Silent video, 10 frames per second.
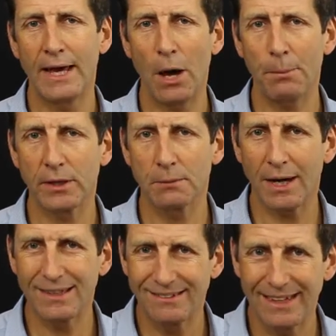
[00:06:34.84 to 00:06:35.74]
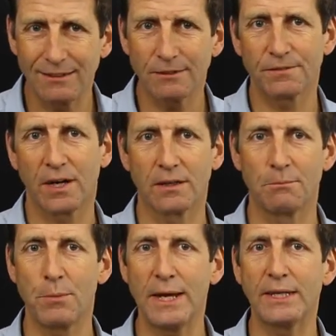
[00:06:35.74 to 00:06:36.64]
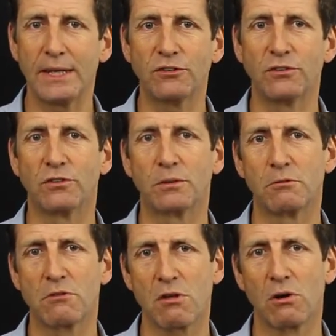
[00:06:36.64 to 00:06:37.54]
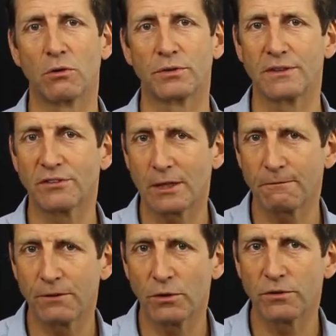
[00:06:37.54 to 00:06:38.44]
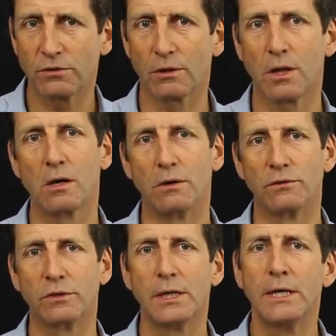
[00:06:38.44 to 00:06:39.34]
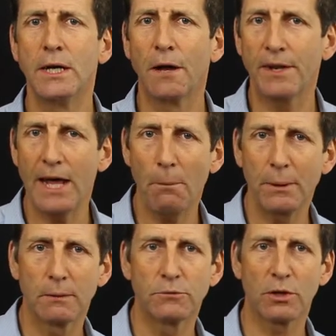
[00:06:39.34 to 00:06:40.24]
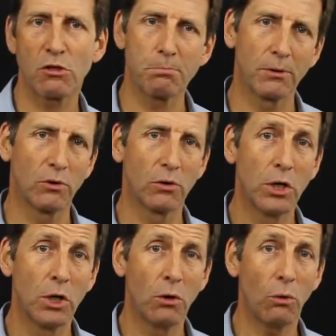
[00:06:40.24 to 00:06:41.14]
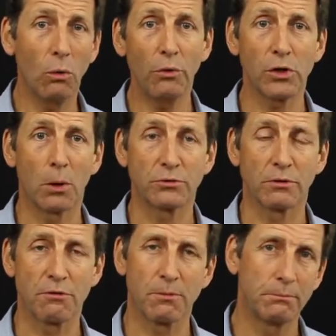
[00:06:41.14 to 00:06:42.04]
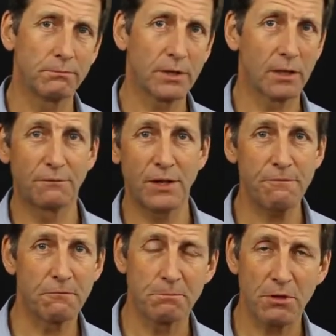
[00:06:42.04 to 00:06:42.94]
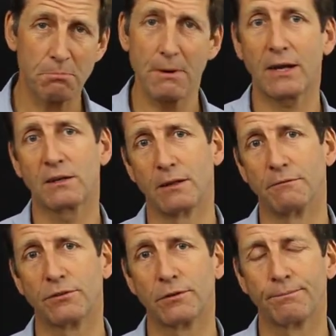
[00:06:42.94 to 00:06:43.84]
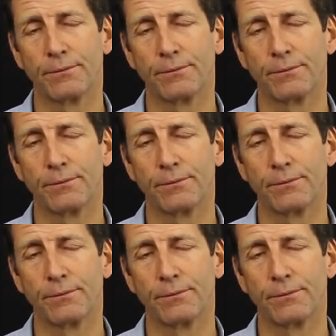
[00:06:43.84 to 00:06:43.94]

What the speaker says: Helping them identify the main issues to be resolved and stay focused on those, and then helping them to explore all the options from kind of different perspectives.